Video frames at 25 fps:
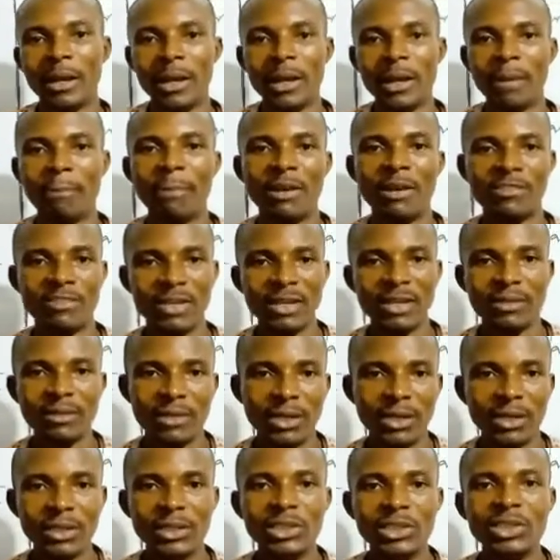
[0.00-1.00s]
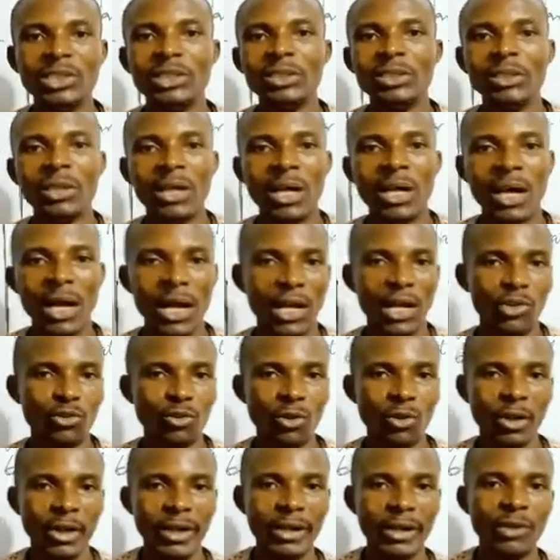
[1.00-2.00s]
a percentage as
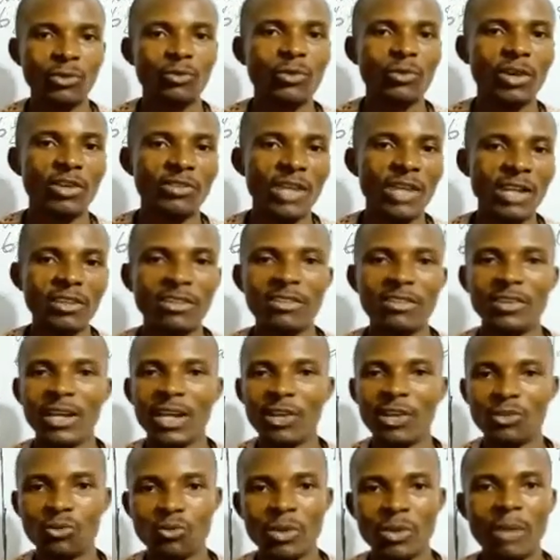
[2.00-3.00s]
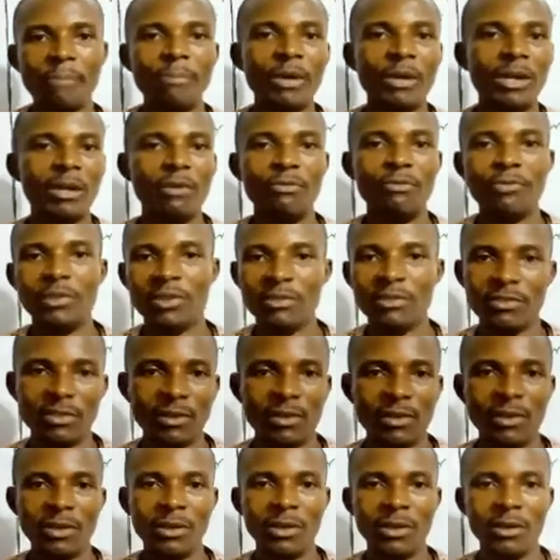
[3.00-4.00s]
your interest, that is extra benefit,
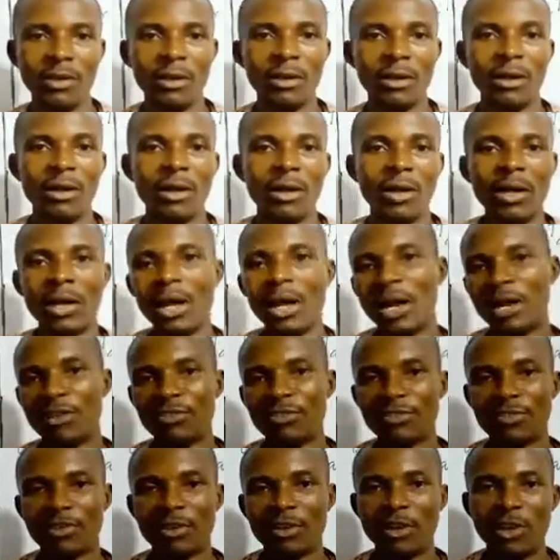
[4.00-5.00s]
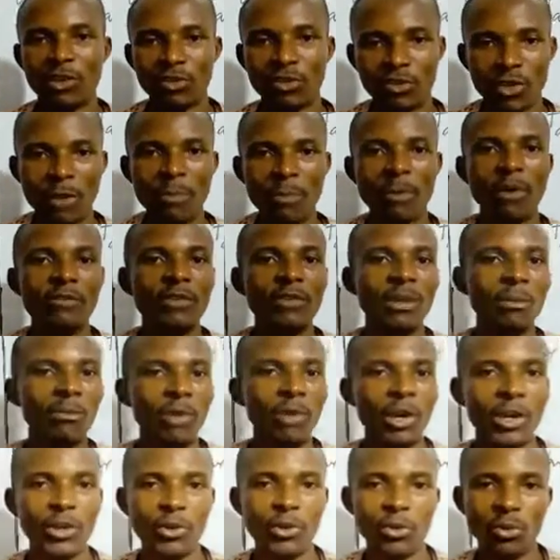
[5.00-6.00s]
yes, on top of the
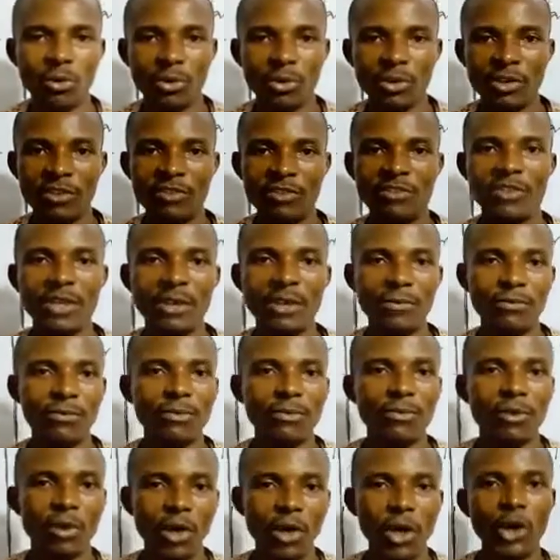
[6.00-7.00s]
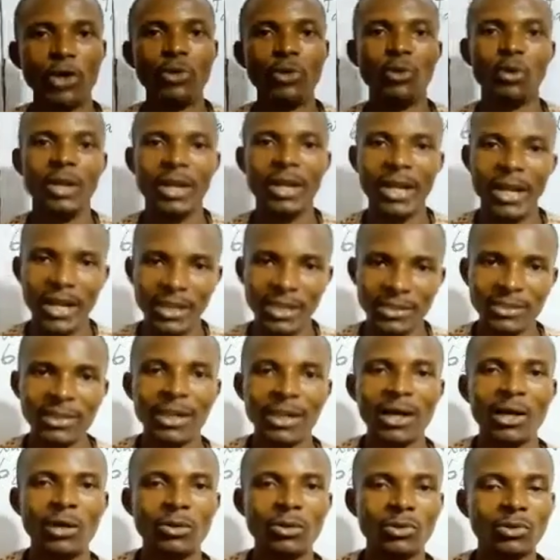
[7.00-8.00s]
money you saved or you lent
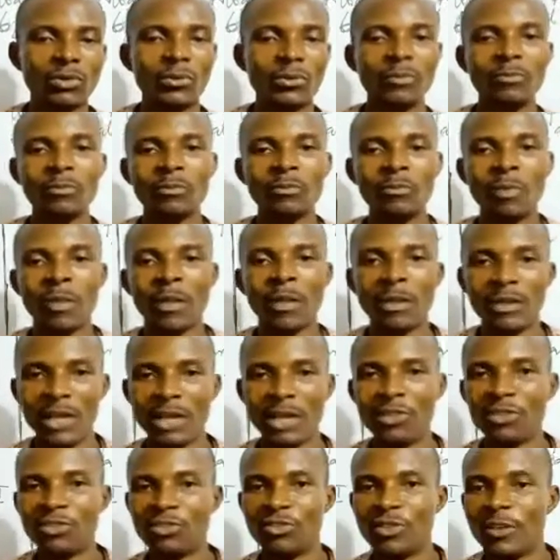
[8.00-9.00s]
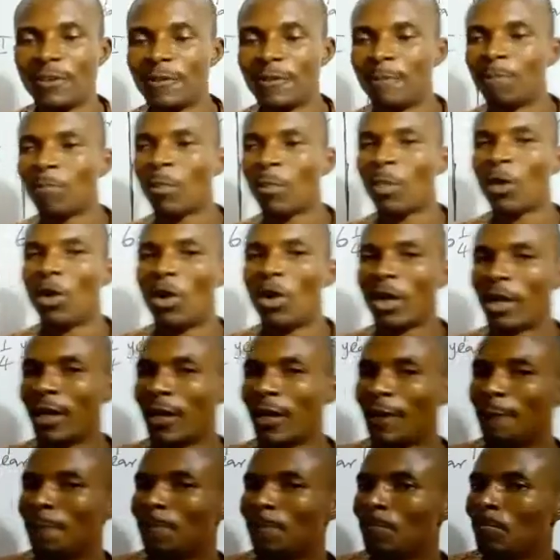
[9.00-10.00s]
out. That is it.
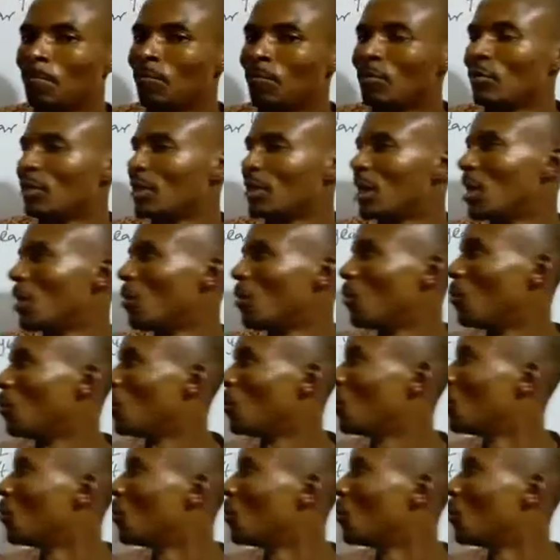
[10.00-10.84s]
Okay, now